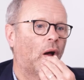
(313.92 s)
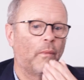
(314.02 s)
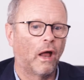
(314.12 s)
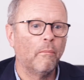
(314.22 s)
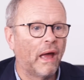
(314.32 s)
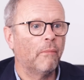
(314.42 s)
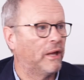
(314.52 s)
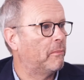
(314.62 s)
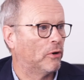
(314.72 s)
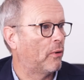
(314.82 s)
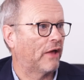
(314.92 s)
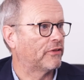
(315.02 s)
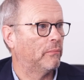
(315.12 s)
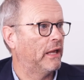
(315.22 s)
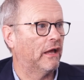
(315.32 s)
I mean, I met people who had
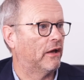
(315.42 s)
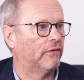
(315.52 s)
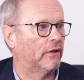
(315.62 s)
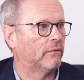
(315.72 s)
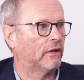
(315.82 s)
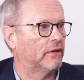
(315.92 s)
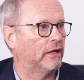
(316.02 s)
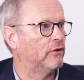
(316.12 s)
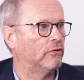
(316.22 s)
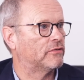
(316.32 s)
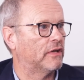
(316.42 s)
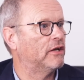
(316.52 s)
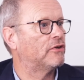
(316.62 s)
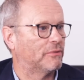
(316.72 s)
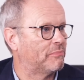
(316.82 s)
them here, and then and they
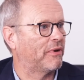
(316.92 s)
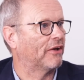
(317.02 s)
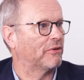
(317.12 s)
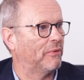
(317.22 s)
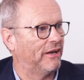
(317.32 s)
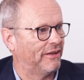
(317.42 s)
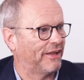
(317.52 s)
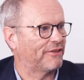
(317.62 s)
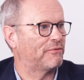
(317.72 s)
used to plug them in their